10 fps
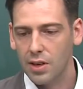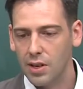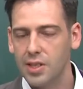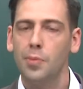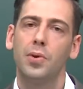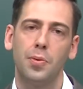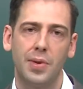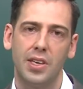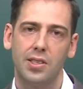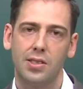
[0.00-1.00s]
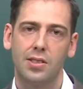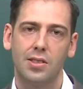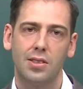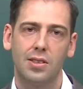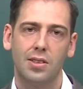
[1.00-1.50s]
a temporary peace.
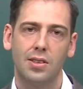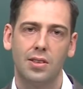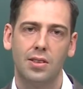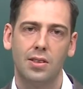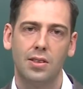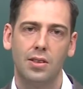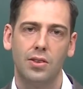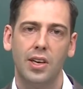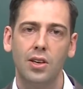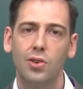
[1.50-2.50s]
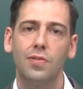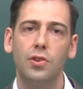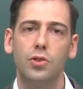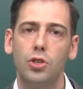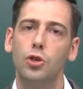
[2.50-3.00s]
You know, they don't give
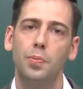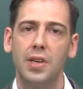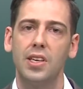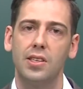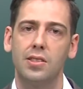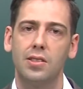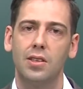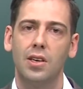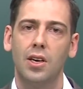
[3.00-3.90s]
you true peace.